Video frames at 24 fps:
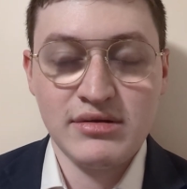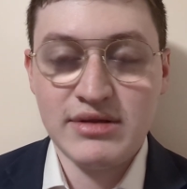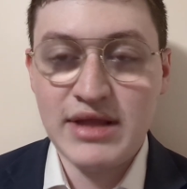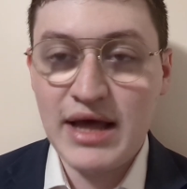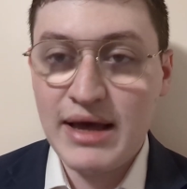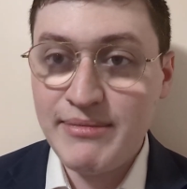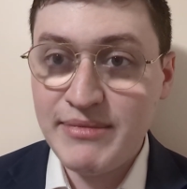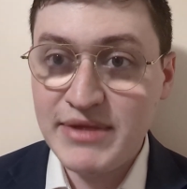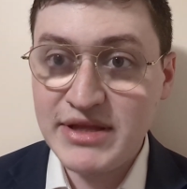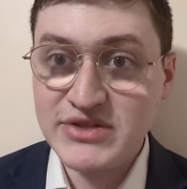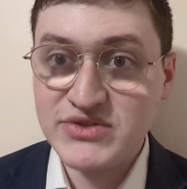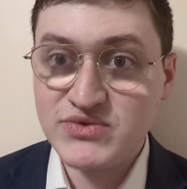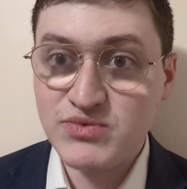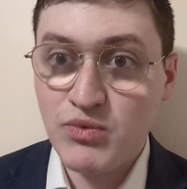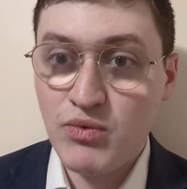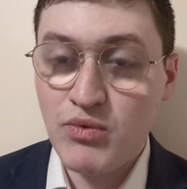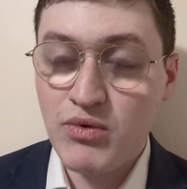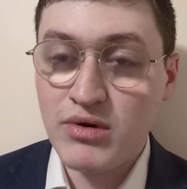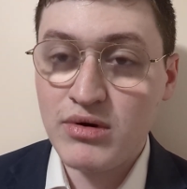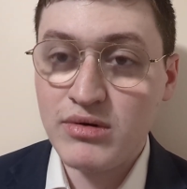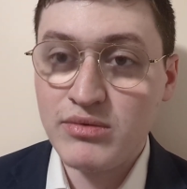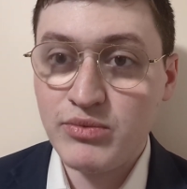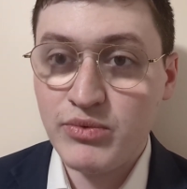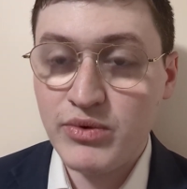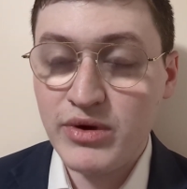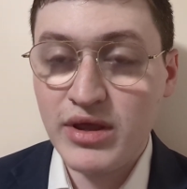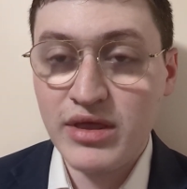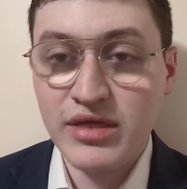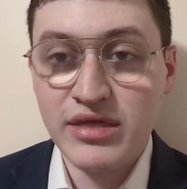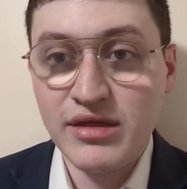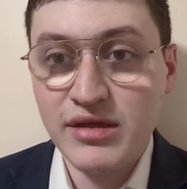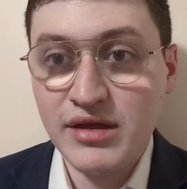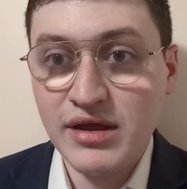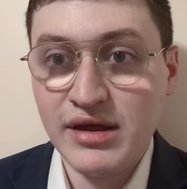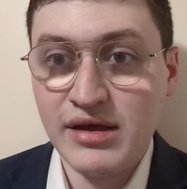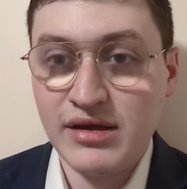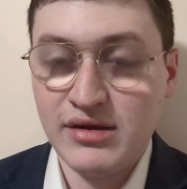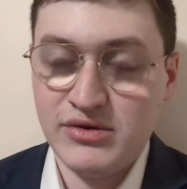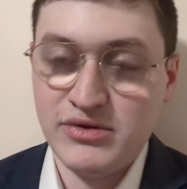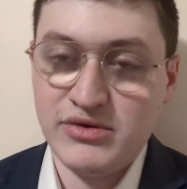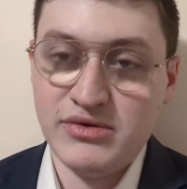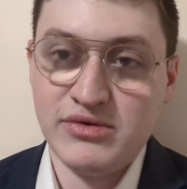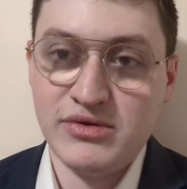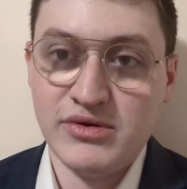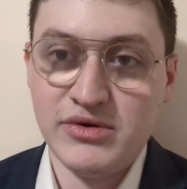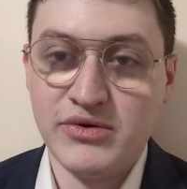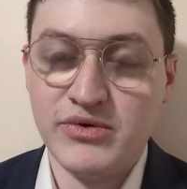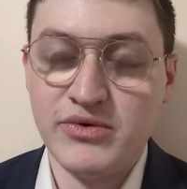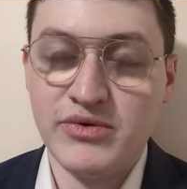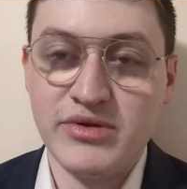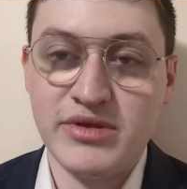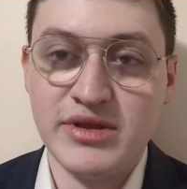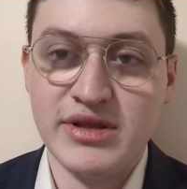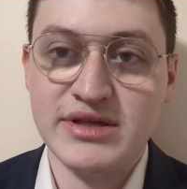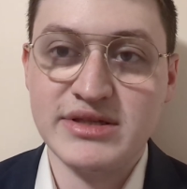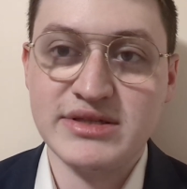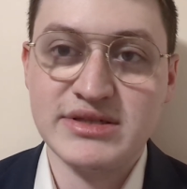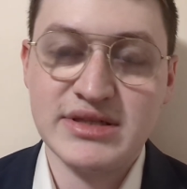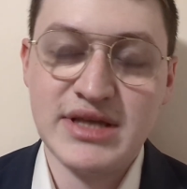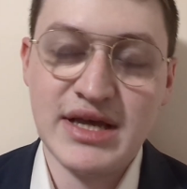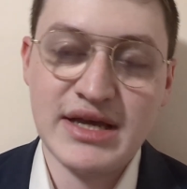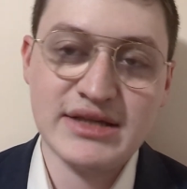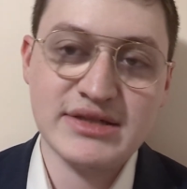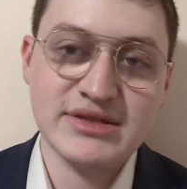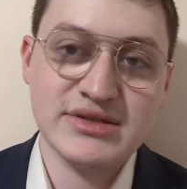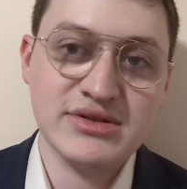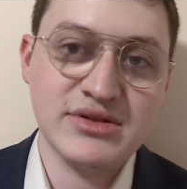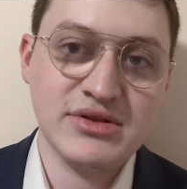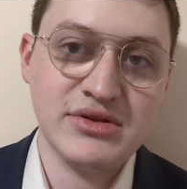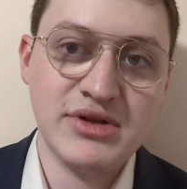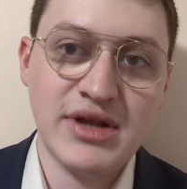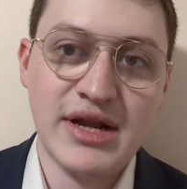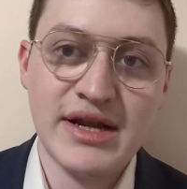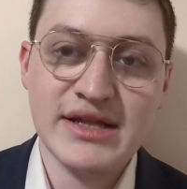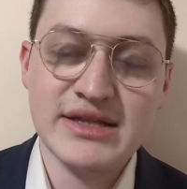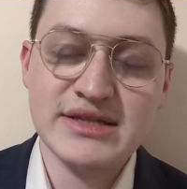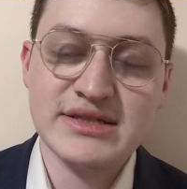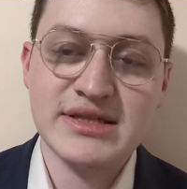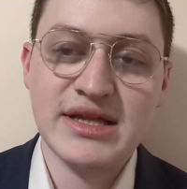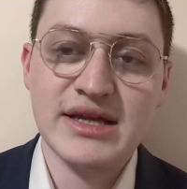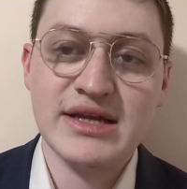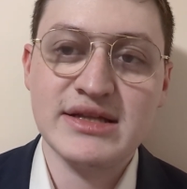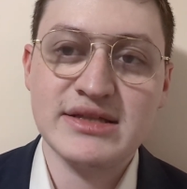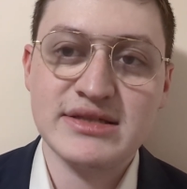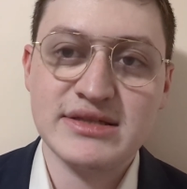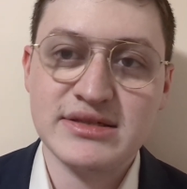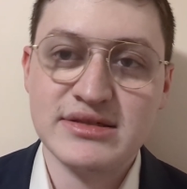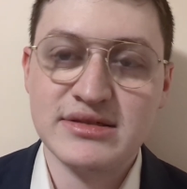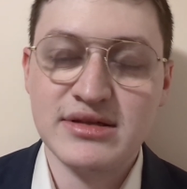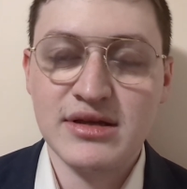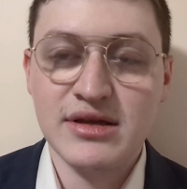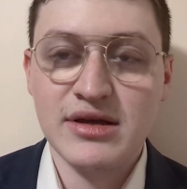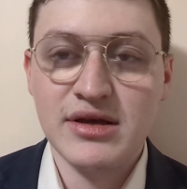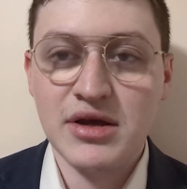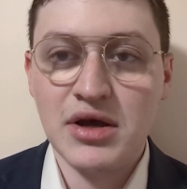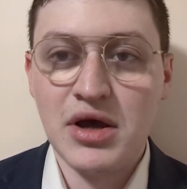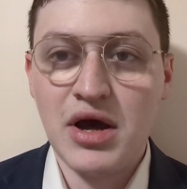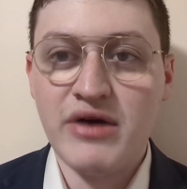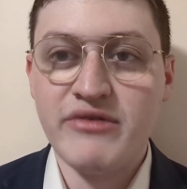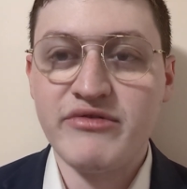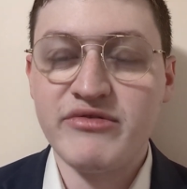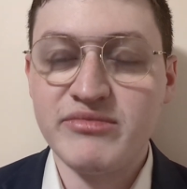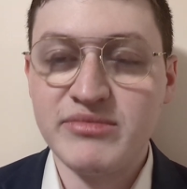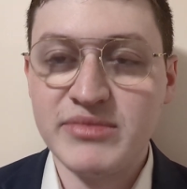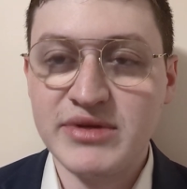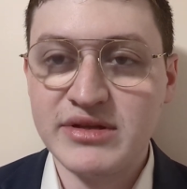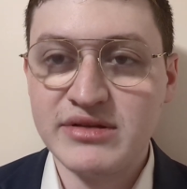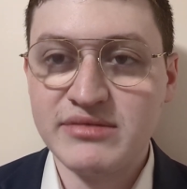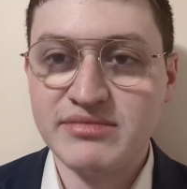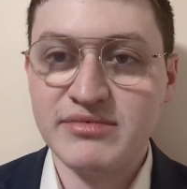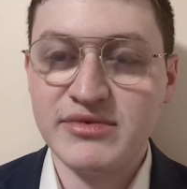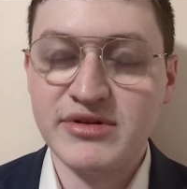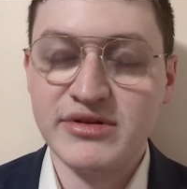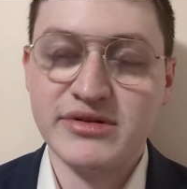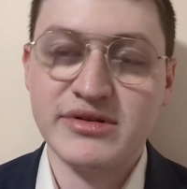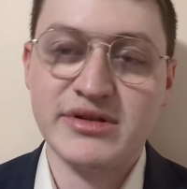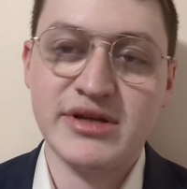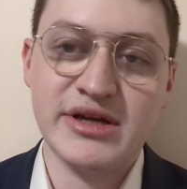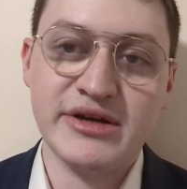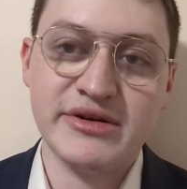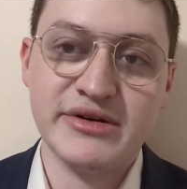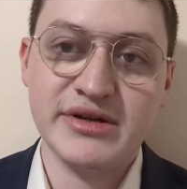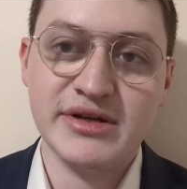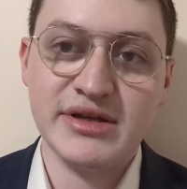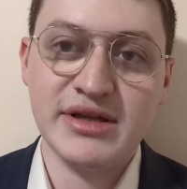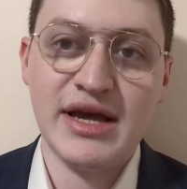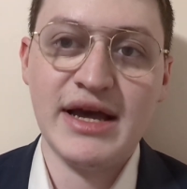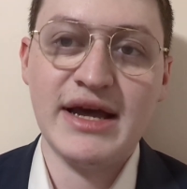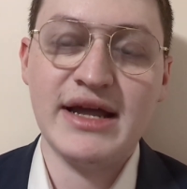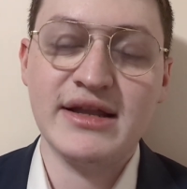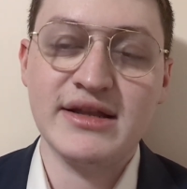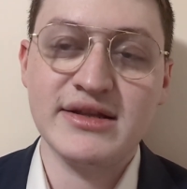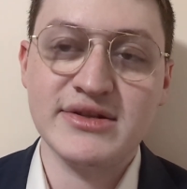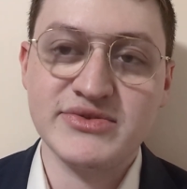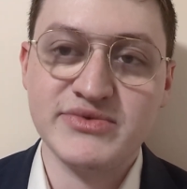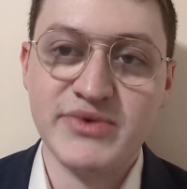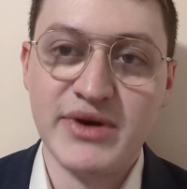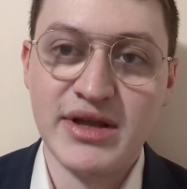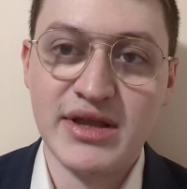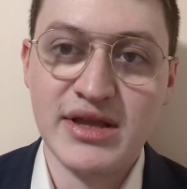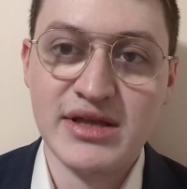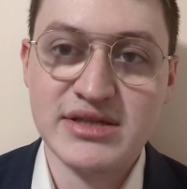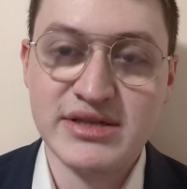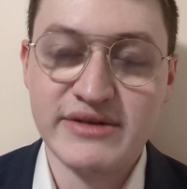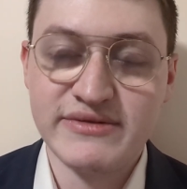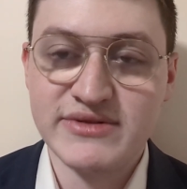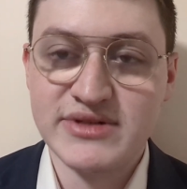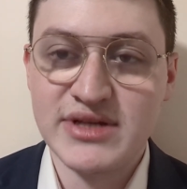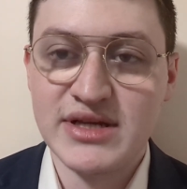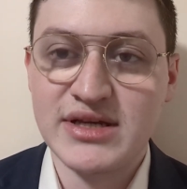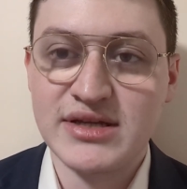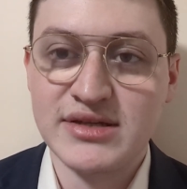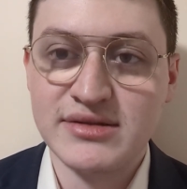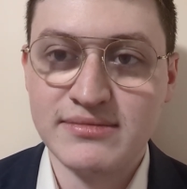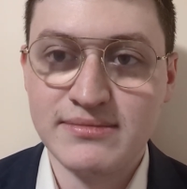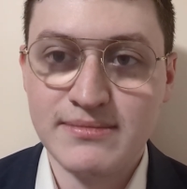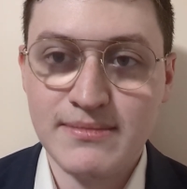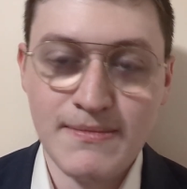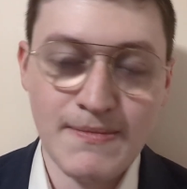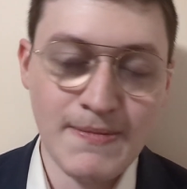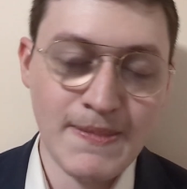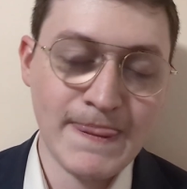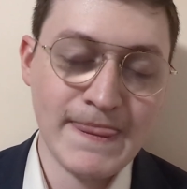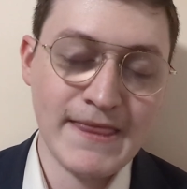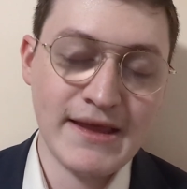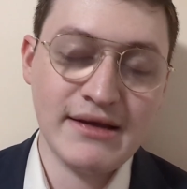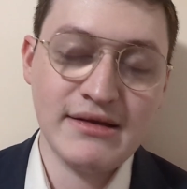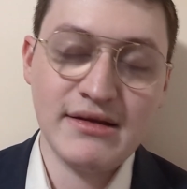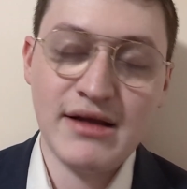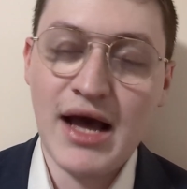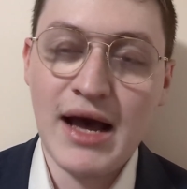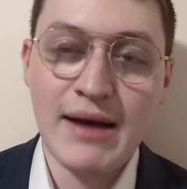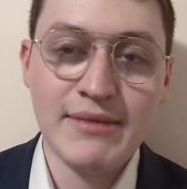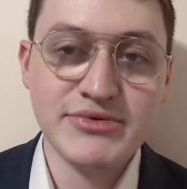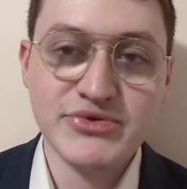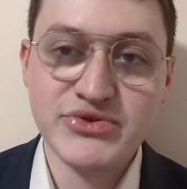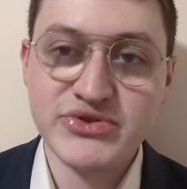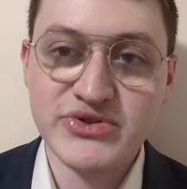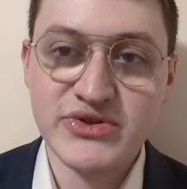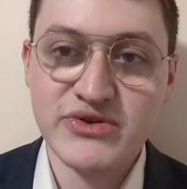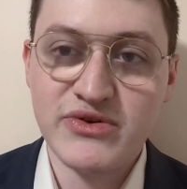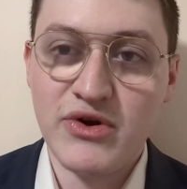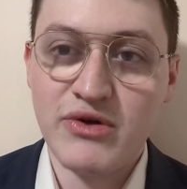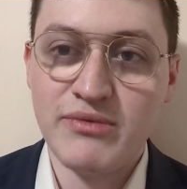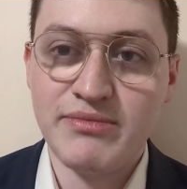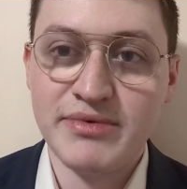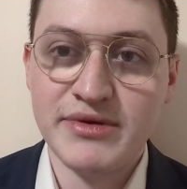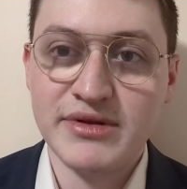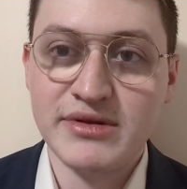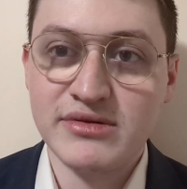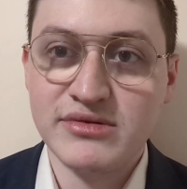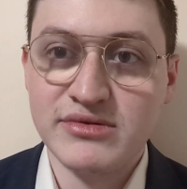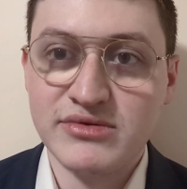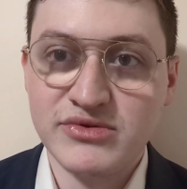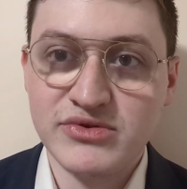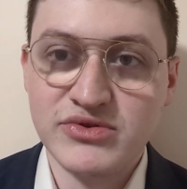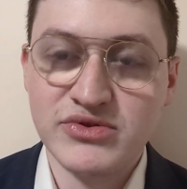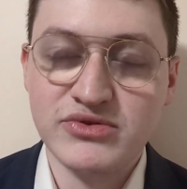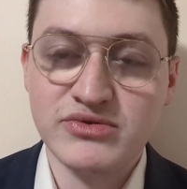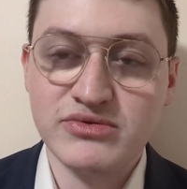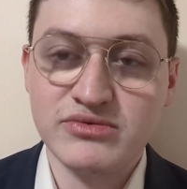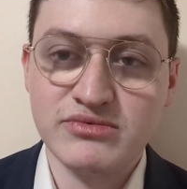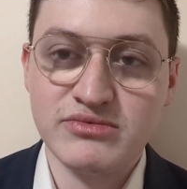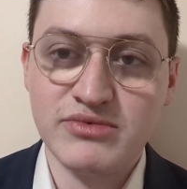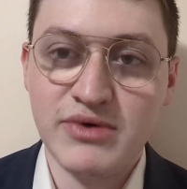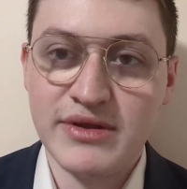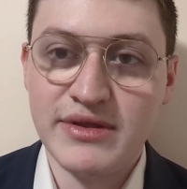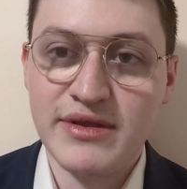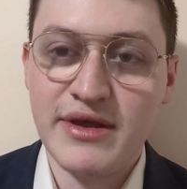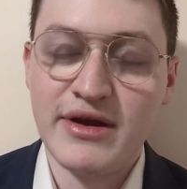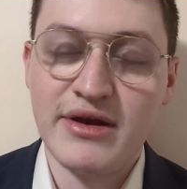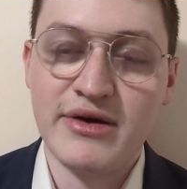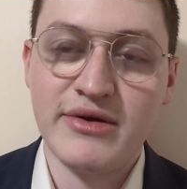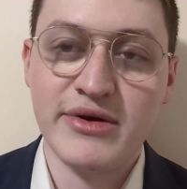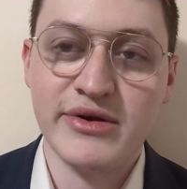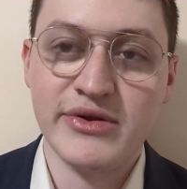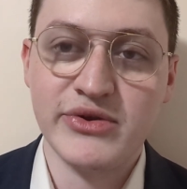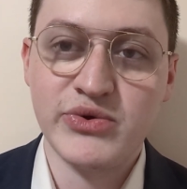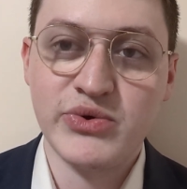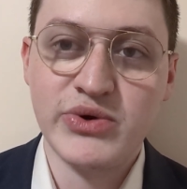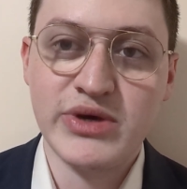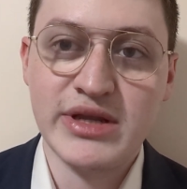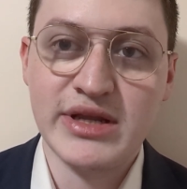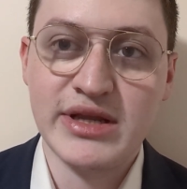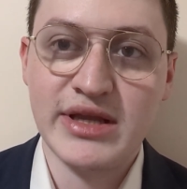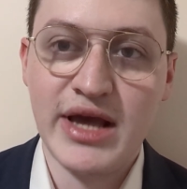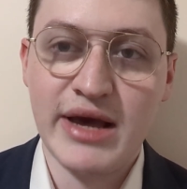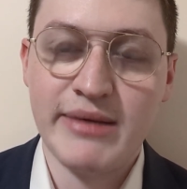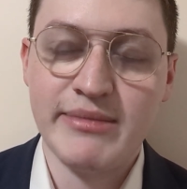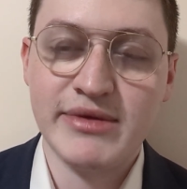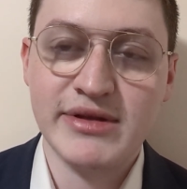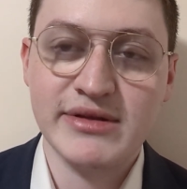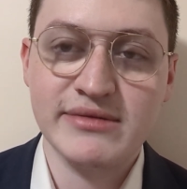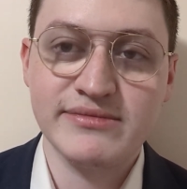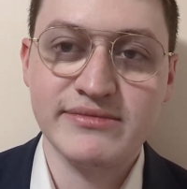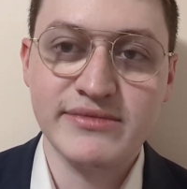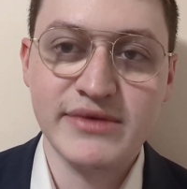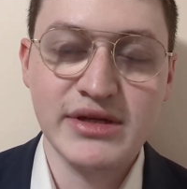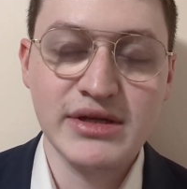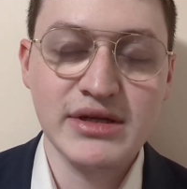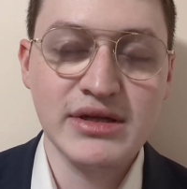That means war with the Houthis. Yes, the United States government, military, and Israelis have said options are open to what they're going to hit in Yemen,